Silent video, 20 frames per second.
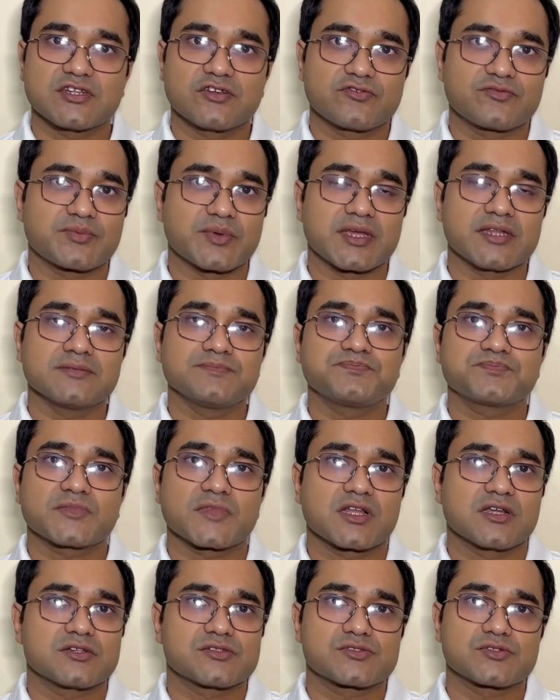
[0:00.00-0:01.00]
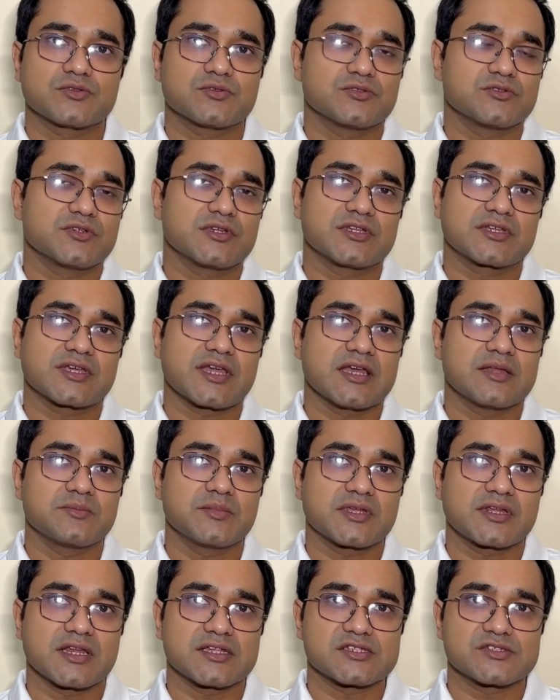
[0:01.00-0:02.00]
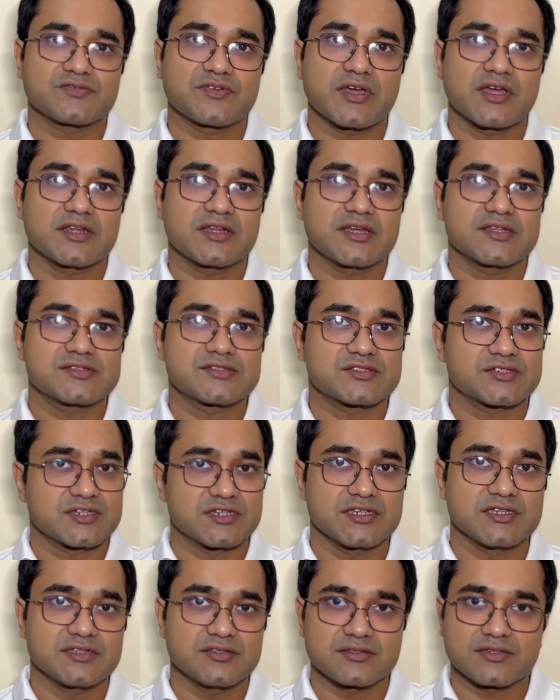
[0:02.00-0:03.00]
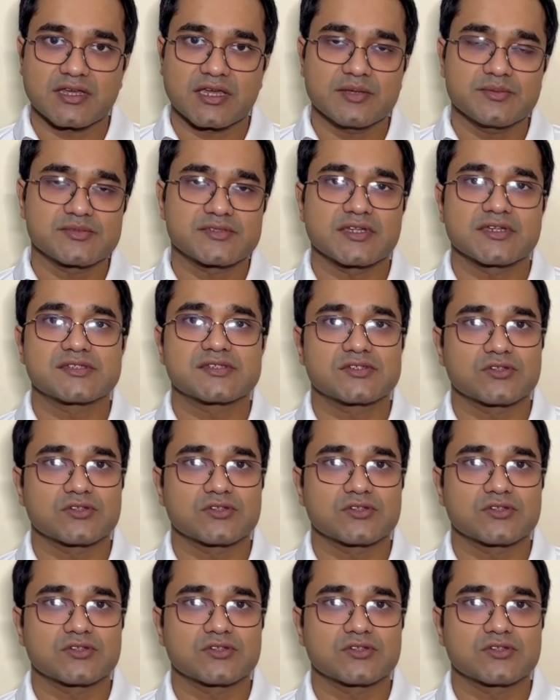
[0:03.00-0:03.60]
of pain, so it can be classified as three types. There is a